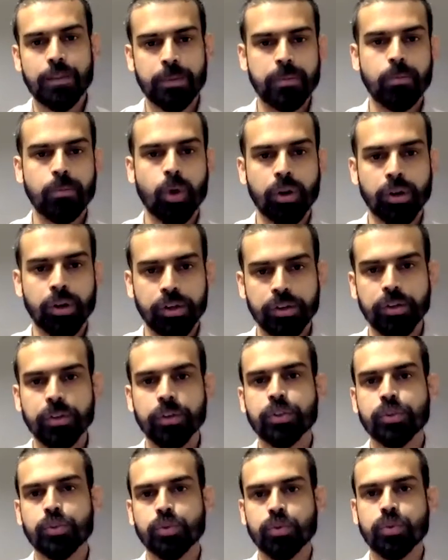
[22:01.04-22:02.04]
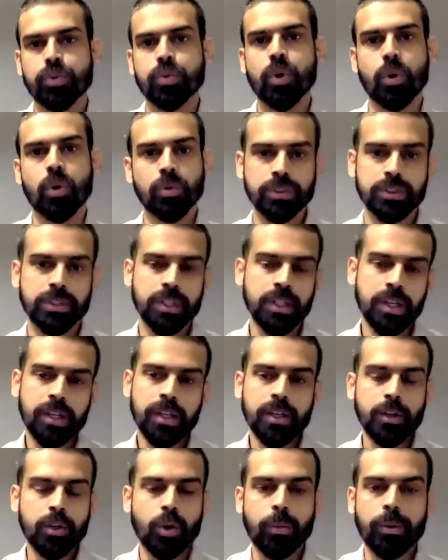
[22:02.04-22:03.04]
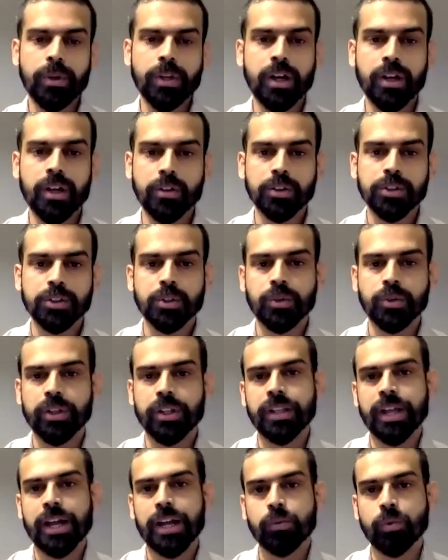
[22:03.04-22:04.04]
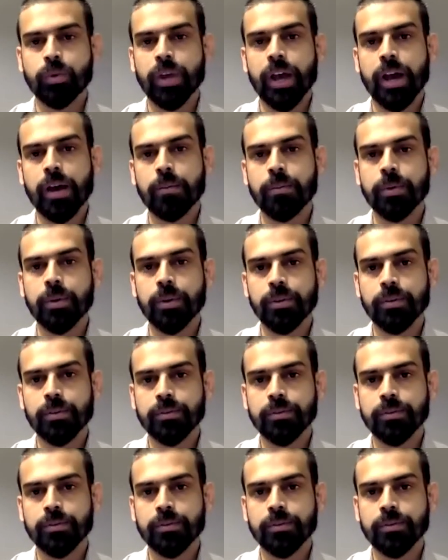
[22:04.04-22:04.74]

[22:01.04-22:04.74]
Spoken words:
and monitored through drones. Nobody understood that would happen.